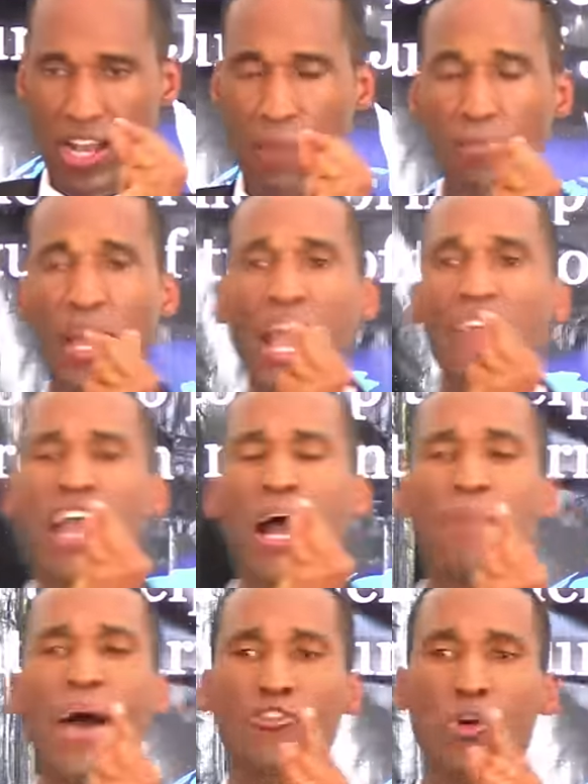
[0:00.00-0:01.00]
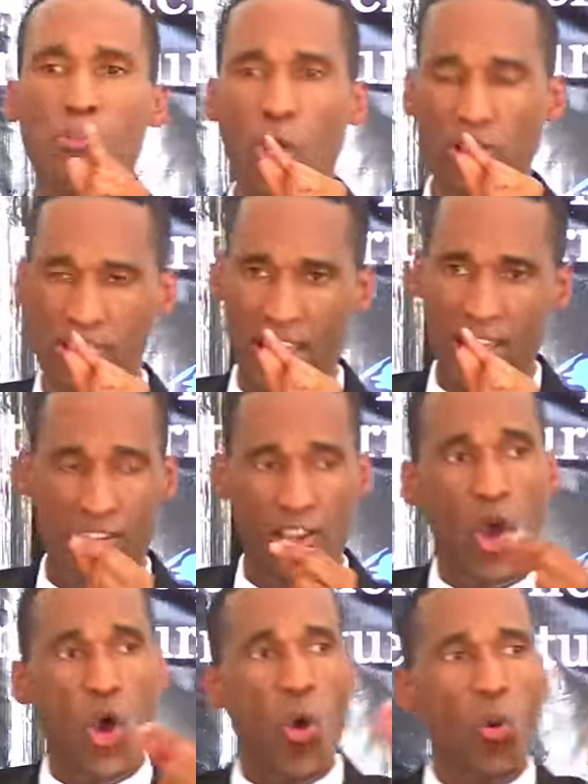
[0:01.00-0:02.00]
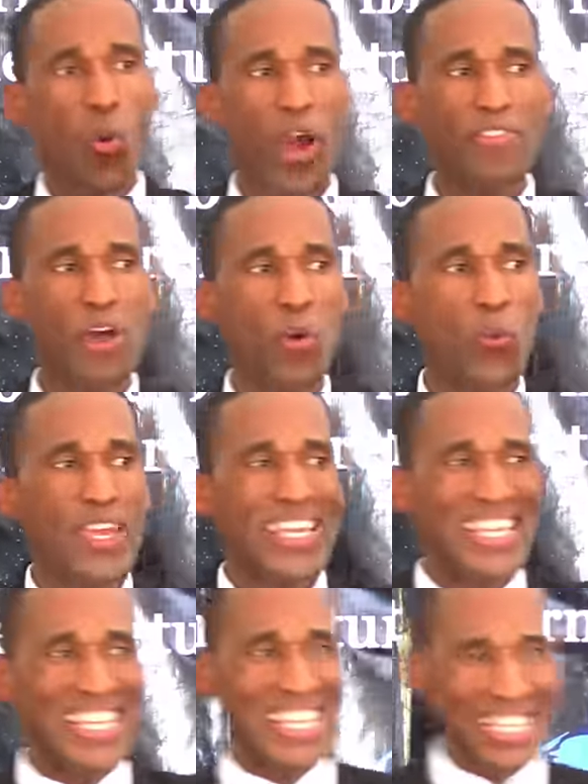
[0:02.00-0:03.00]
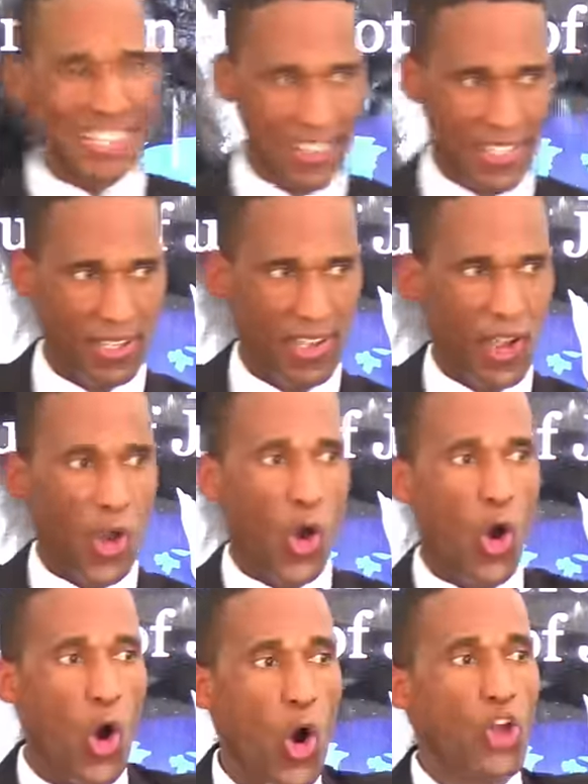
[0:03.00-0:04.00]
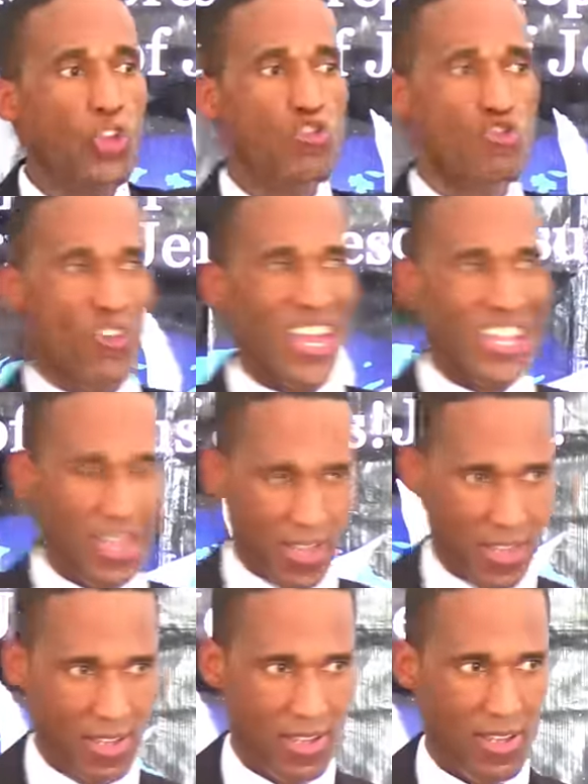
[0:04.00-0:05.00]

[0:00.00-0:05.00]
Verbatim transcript: is come. And the apostle Paul says, whether we eat or drink,